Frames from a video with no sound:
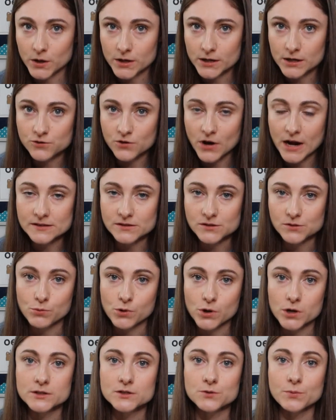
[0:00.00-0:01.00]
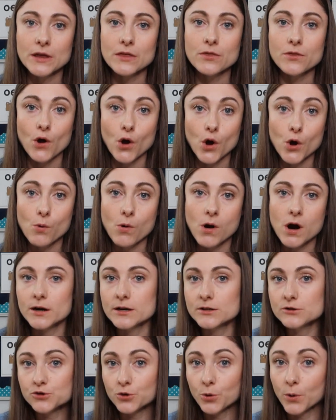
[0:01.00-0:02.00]
and contrast some words with OR
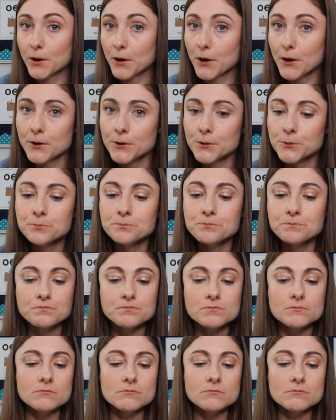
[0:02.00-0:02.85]
and short O,